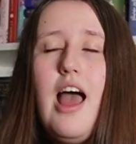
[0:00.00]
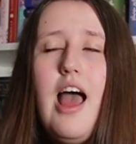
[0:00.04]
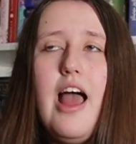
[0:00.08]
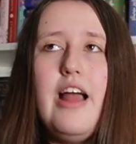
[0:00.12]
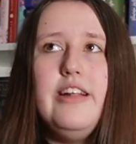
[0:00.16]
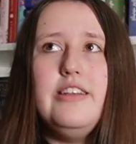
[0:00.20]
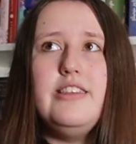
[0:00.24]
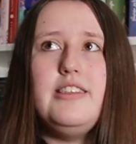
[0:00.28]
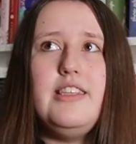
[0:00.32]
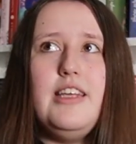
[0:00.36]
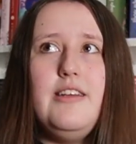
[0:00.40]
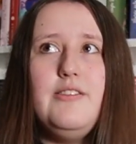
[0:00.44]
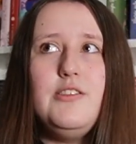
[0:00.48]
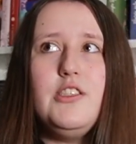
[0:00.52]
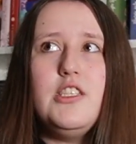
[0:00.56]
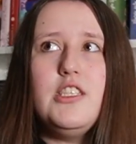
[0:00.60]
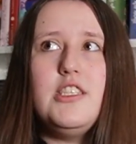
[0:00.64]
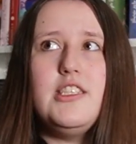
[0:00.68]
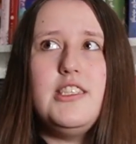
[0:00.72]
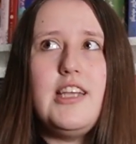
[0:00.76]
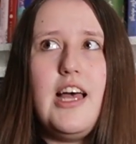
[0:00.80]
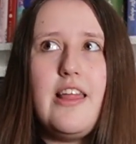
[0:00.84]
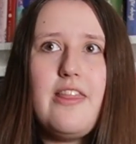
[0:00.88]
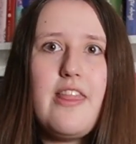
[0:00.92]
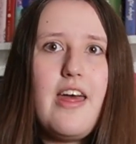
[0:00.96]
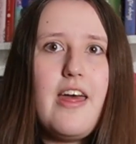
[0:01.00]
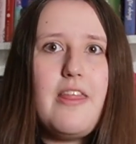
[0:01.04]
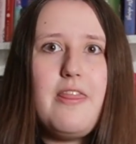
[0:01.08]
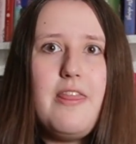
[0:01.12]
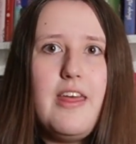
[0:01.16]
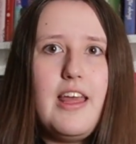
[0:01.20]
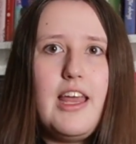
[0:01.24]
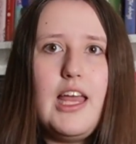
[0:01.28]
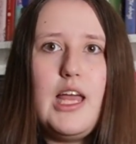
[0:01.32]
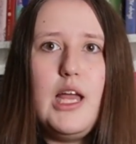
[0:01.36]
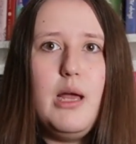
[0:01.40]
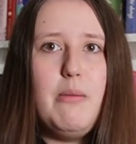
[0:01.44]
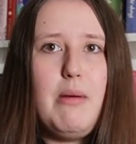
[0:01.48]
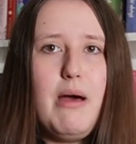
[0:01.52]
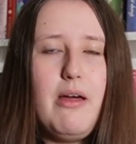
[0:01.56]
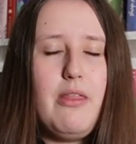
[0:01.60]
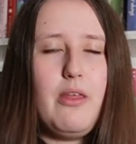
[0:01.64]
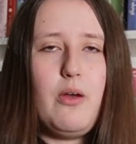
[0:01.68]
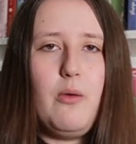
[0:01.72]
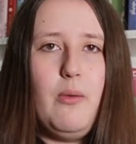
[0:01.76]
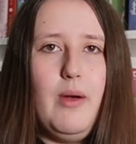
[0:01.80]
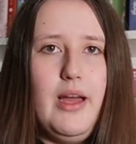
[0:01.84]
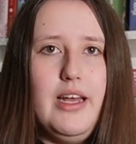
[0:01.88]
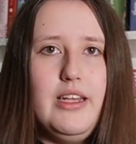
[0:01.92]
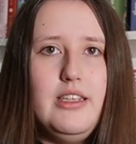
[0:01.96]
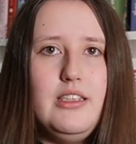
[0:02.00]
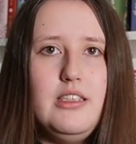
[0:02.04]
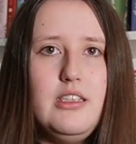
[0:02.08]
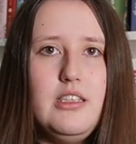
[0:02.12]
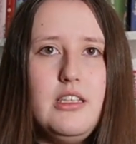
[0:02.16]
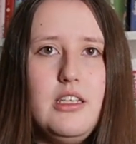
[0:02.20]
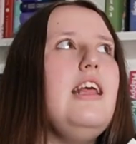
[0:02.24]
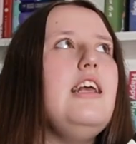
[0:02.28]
And Steve's just sat there thinking about the quiz.